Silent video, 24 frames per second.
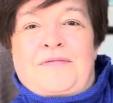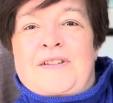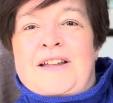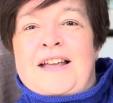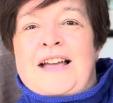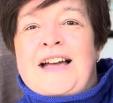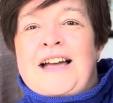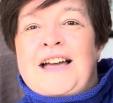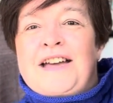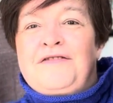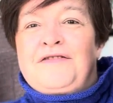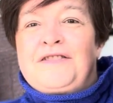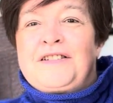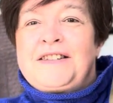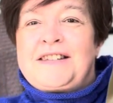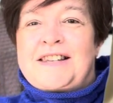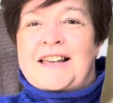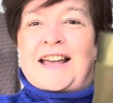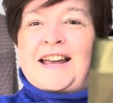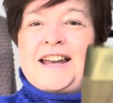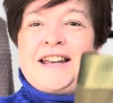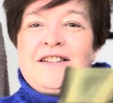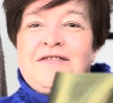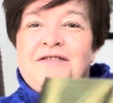I've
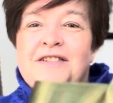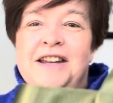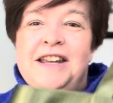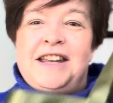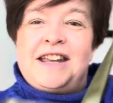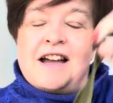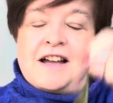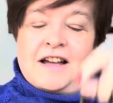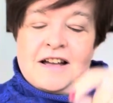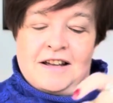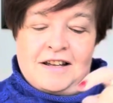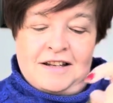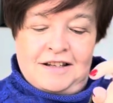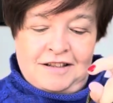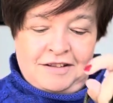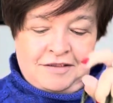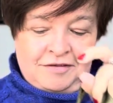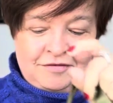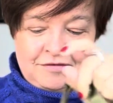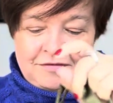assigned the yarn.